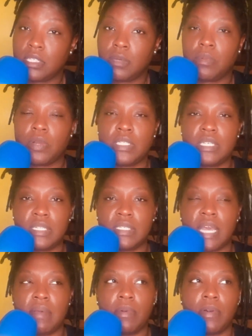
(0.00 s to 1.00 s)
to bring to
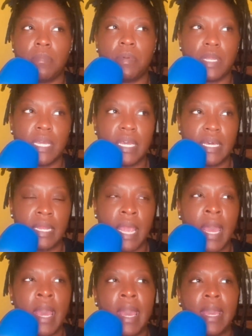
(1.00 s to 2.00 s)
the table and put in.
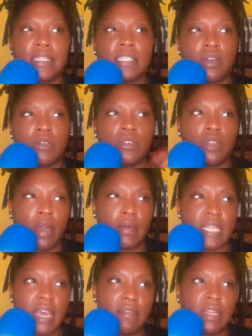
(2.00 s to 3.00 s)
And so,
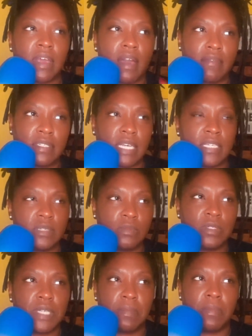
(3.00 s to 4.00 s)
I was having a
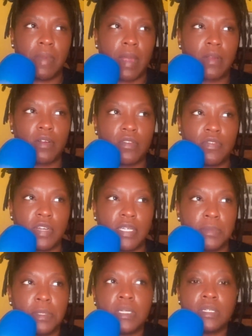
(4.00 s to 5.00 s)
conversation with some of my
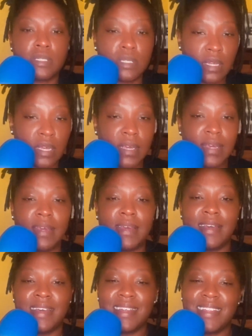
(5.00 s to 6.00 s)
girlfriends because
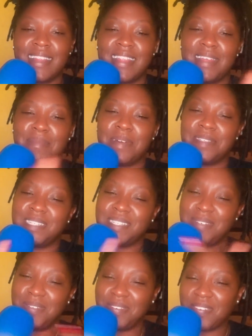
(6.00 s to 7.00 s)
in the
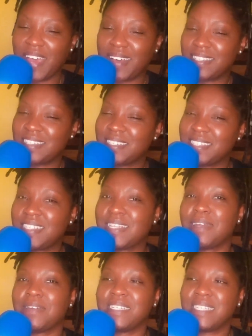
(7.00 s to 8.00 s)
multitude of counselors,
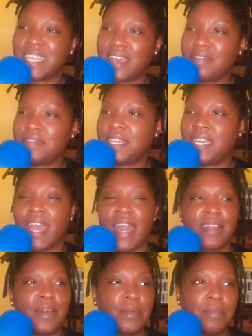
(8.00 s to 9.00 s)
there is safety.
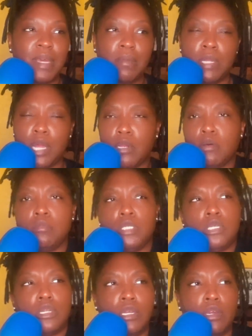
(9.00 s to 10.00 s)
I know men be like, don't
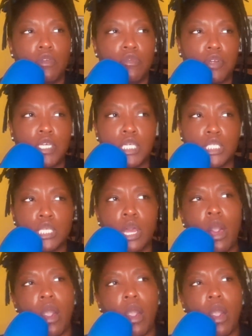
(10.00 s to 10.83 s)
be telling your friends